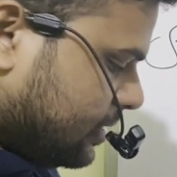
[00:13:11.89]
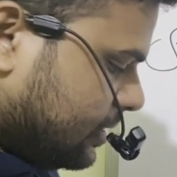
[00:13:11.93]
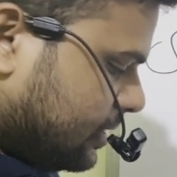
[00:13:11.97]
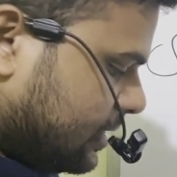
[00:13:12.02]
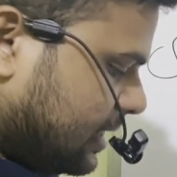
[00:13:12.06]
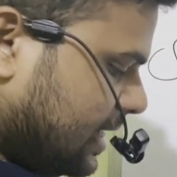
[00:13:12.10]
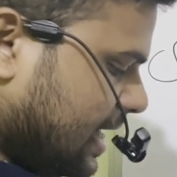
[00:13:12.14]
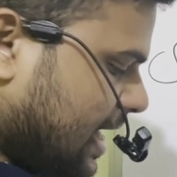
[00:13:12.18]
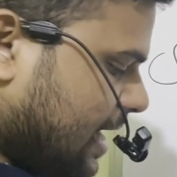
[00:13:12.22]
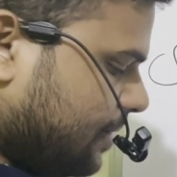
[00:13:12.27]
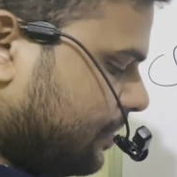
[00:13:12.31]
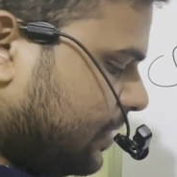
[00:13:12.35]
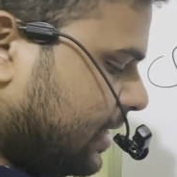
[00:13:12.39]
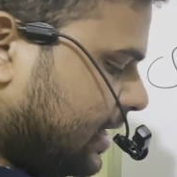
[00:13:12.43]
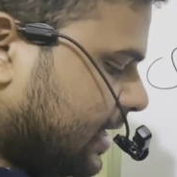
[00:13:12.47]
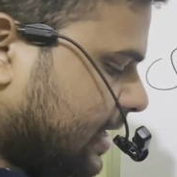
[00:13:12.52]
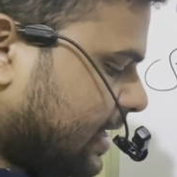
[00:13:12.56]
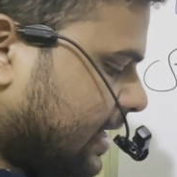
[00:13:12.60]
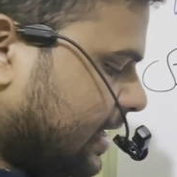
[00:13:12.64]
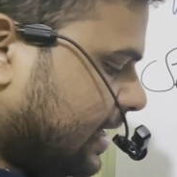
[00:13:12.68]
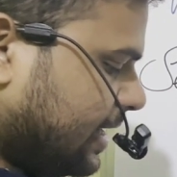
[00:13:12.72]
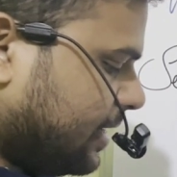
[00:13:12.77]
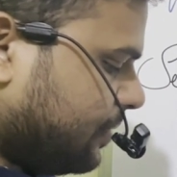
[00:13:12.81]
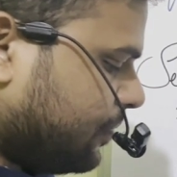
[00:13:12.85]
See, I am
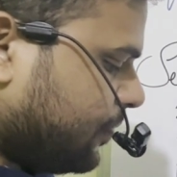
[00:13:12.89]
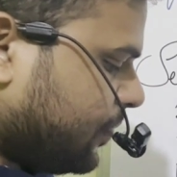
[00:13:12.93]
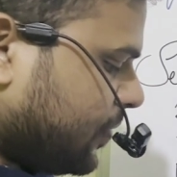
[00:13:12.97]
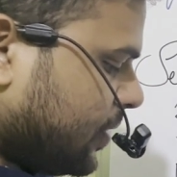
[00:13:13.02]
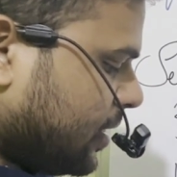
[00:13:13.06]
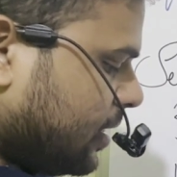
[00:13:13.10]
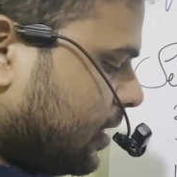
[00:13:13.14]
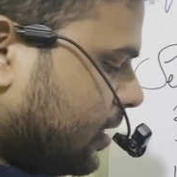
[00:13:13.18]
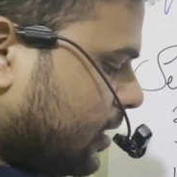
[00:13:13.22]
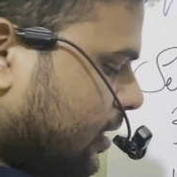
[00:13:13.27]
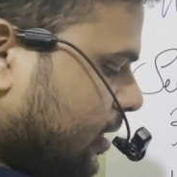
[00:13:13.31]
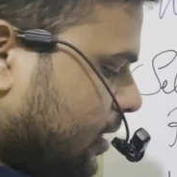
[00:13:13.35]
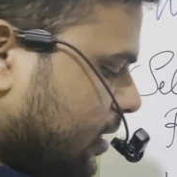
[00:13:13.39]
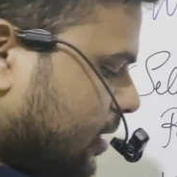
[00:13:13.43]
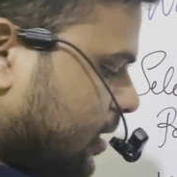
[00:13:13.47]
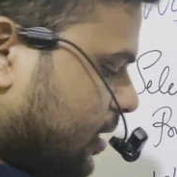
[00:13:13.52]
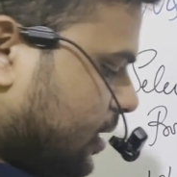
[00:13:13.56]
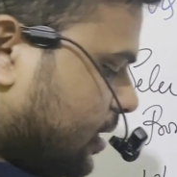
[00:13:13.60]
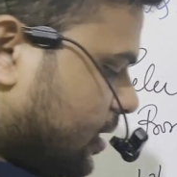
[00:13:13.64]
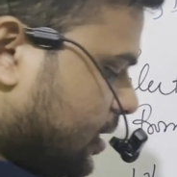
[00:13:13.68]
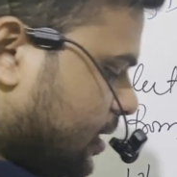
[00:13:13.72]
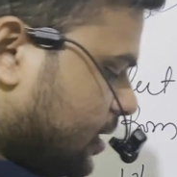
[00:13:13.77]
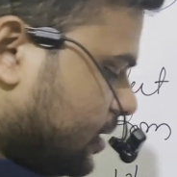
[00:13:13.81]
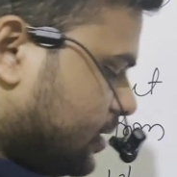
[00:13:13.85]
here getting
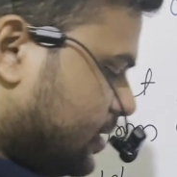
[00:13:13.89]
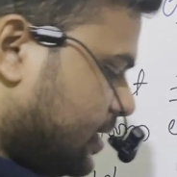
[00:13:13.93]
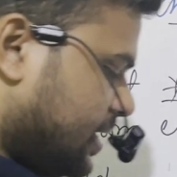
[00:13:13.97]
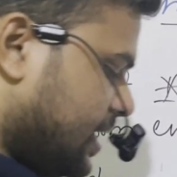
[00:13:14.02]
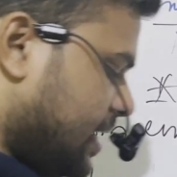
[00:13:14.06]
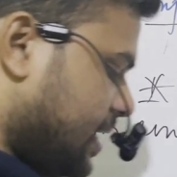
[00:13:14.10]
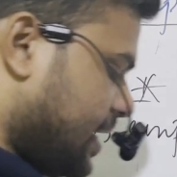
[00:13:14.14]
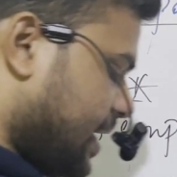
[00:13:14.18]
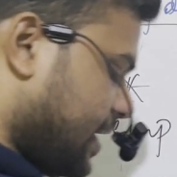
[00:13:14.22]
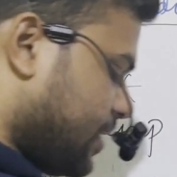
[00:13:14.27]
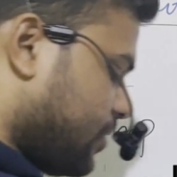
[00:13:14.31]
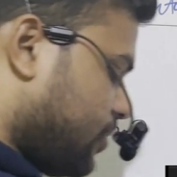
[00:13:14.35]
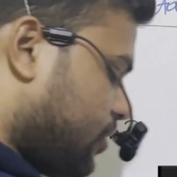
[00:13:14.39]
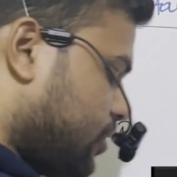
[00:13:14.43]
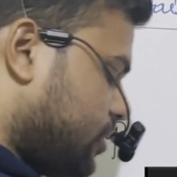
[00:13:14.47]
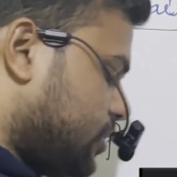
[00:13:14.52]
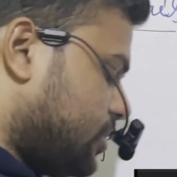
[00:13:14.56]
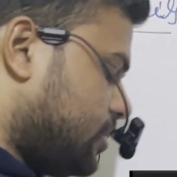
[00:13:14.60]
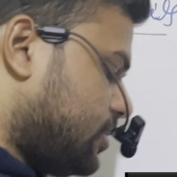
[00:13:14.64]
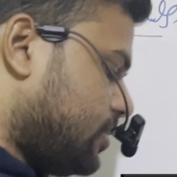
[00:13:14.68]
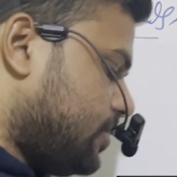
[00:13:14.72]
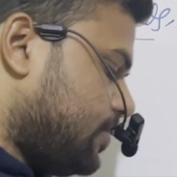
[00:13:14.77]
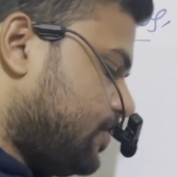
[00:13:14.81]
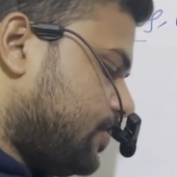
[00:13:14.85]
three
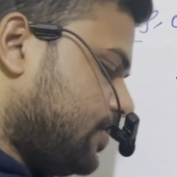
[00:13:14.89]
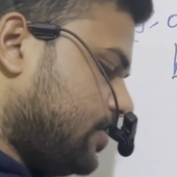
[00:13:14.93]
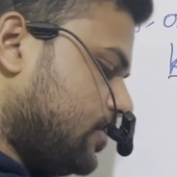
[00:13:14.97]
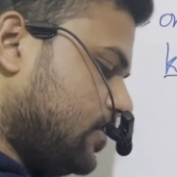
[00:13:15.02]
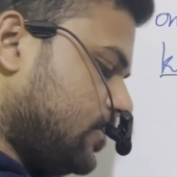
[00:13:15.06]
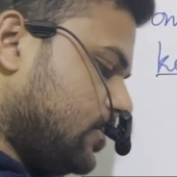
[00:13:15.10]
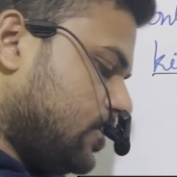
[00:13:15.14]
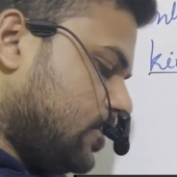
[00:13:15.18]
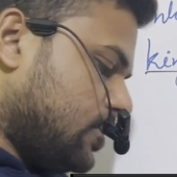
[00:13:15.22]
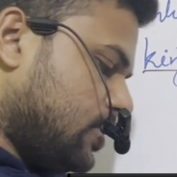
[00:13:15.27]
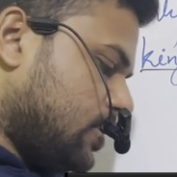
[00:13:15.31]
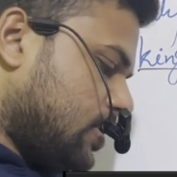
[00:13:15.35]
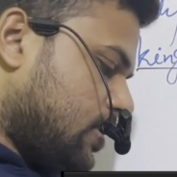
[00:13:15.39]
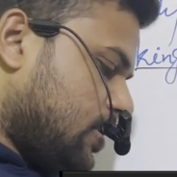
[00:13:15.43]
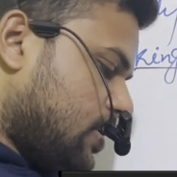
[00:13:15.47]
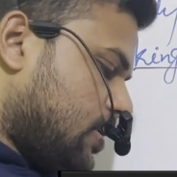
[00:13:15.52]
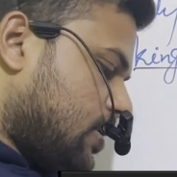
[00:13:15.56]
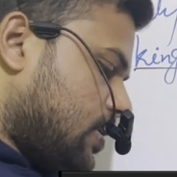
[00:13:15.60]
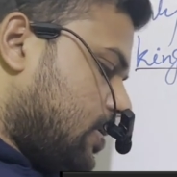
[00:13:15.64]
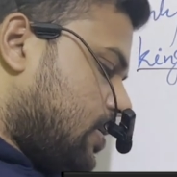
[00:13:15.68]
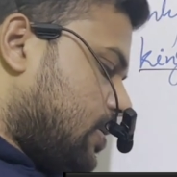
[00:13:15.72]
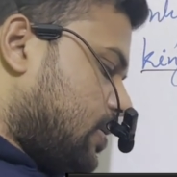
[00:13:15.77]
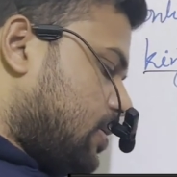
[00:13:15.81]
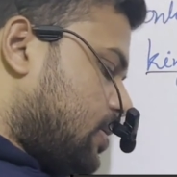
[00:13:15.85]
records.
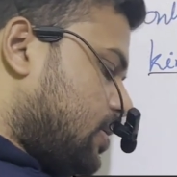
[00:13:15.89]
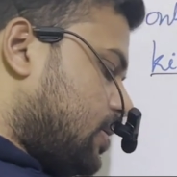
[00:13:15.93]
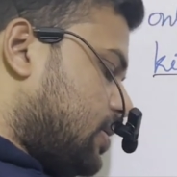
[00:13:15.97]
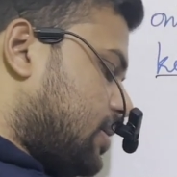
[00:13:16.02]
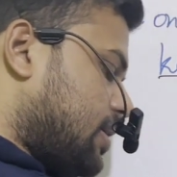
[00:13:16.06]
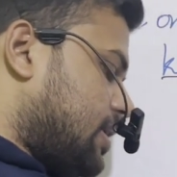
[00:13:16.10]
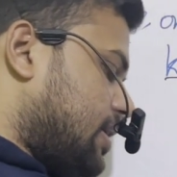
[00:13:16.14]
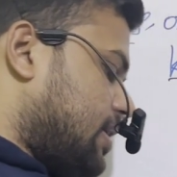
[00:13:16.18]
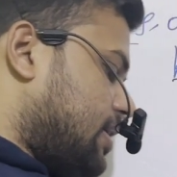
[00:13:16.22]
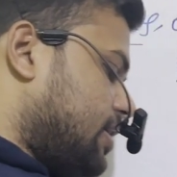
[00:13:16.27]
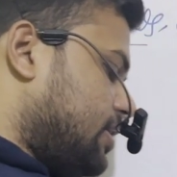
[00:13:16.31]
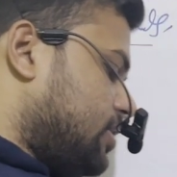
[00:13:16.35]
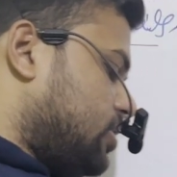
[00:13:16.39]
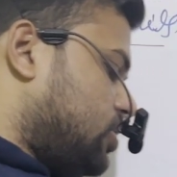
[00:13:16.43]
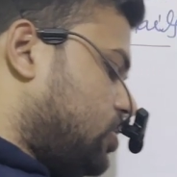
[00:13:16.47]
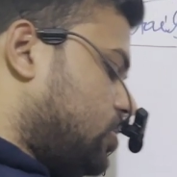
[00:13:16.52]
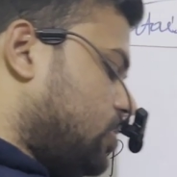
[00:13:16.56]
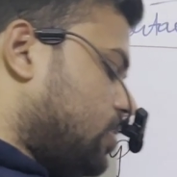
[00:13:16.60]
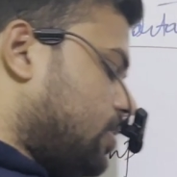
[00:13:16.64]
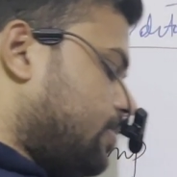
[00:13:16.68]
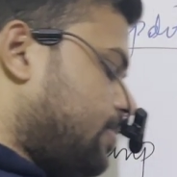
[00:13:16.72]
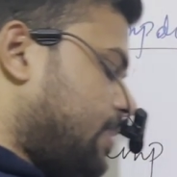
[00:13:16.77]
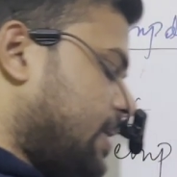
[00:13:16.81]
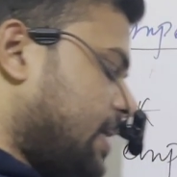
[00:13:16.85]
Clerk
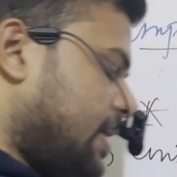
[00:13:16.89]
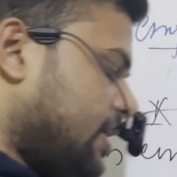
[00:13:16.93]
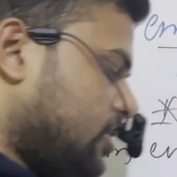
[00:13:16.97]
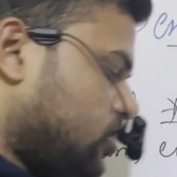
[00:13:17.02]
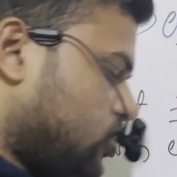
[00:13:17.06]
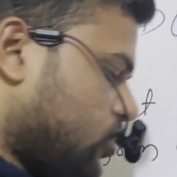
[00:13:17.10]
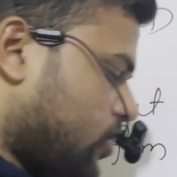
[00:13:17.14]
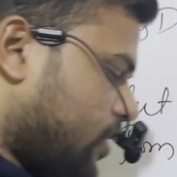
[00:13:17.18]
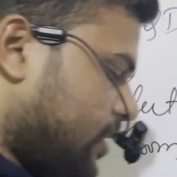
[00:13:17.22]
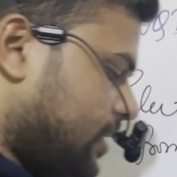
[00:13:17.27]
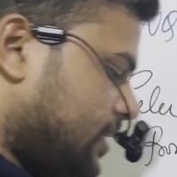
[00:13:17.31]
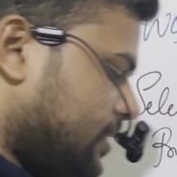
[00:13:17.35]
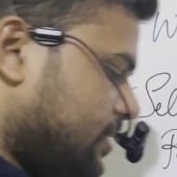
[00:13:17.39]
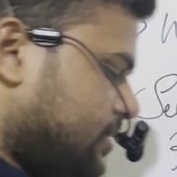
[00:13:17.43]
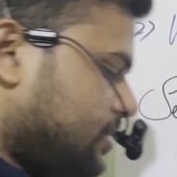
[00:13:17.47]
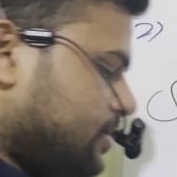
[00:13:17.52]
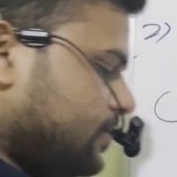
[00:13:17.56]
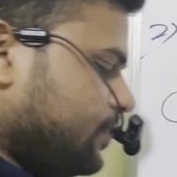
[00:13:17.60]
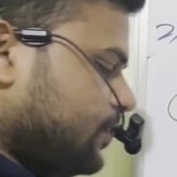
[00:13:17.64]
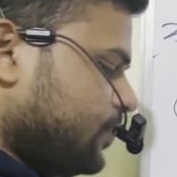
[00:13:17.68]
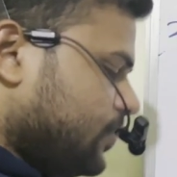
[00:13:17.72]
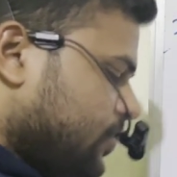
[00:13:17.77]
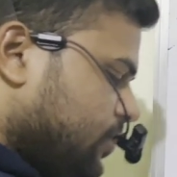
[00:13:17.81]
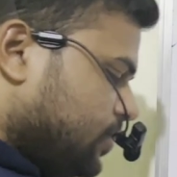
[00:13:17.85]
Blake
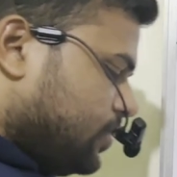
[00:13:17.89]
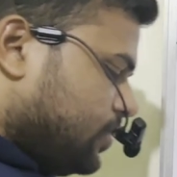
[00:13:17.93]
Johnny's